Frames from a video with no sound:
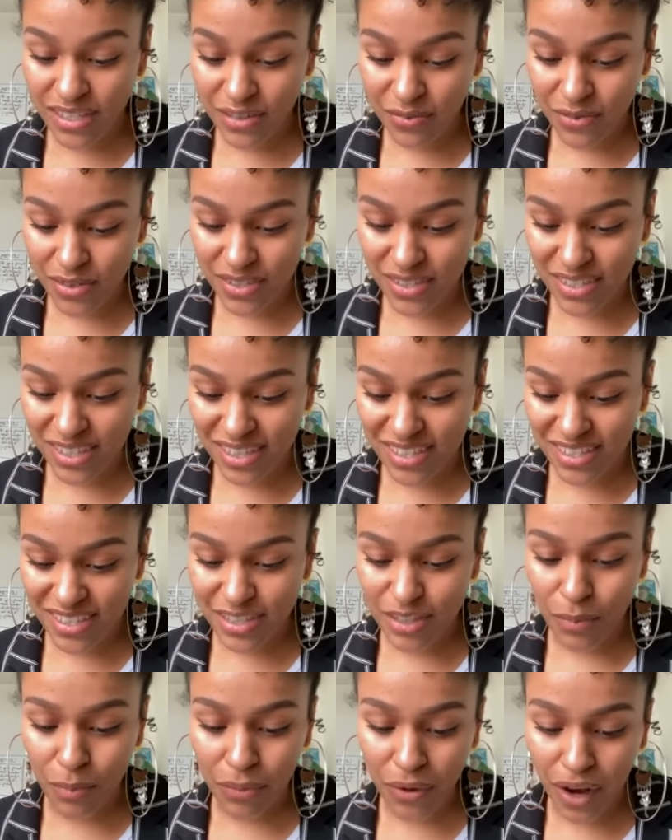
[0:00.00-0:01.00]

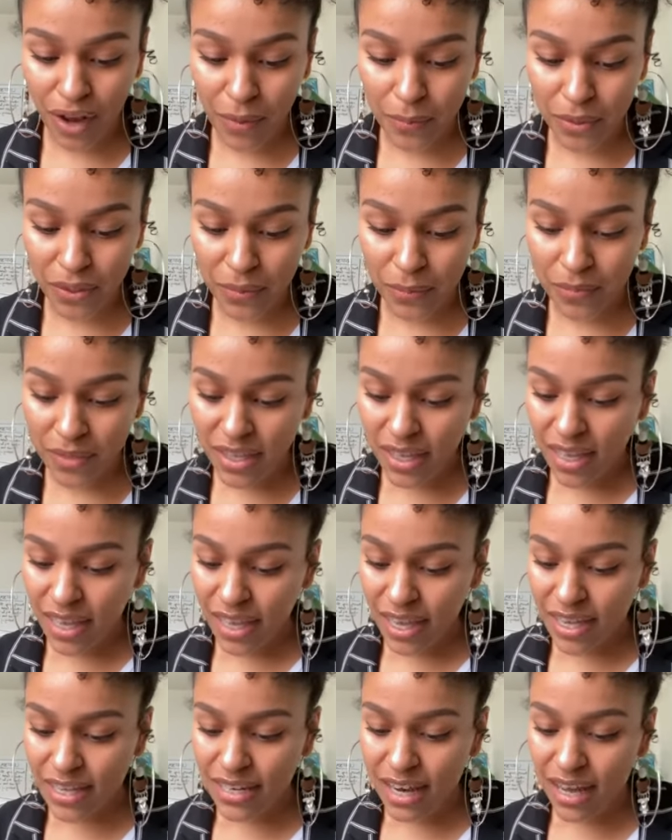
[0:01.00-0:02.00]
differences is a problem
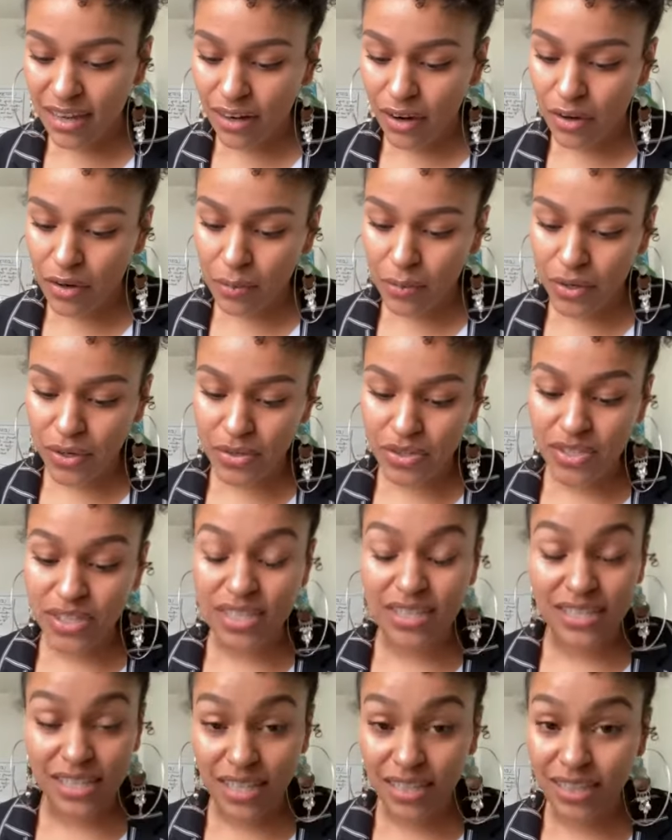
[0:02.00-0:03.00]
and not our
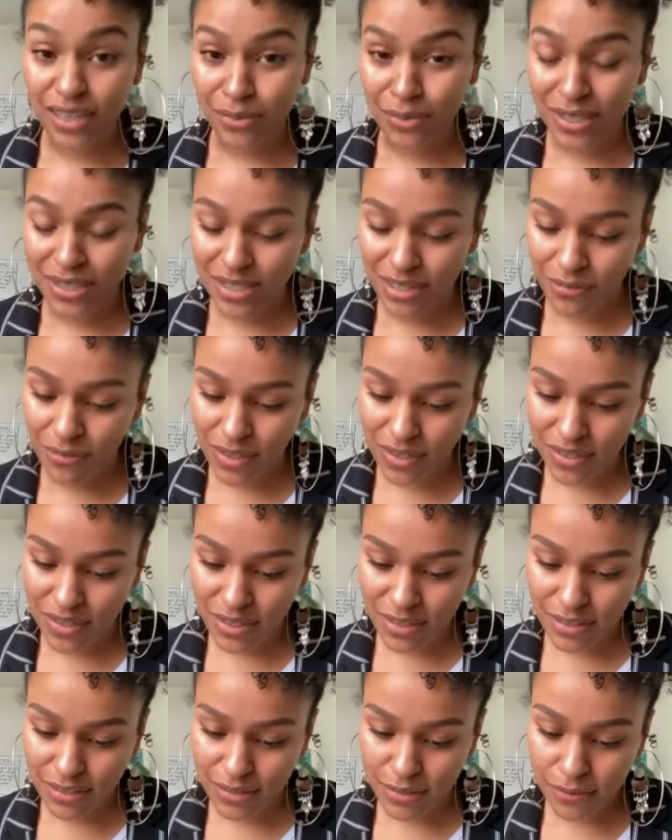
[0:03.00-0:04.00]
approach to dealing with
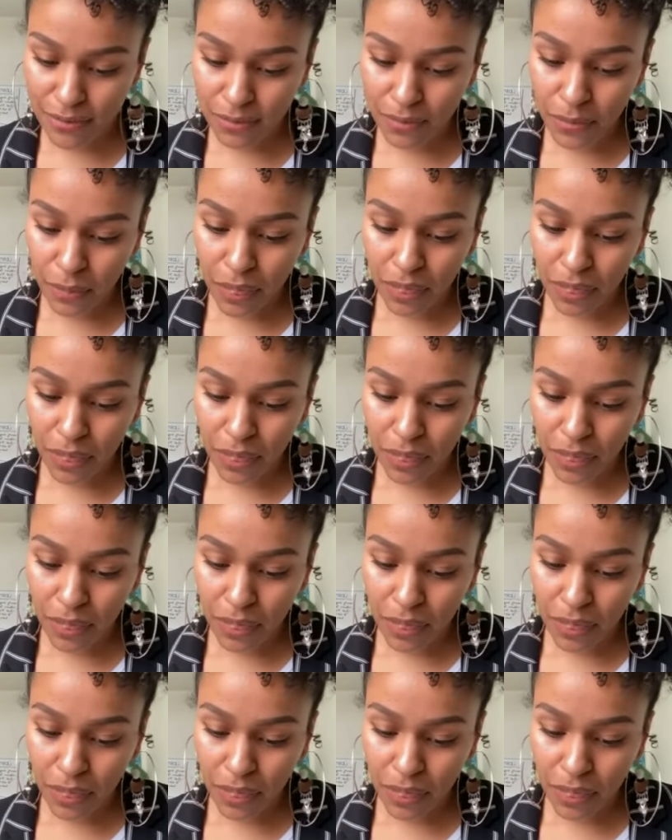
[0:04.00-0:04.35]
differences.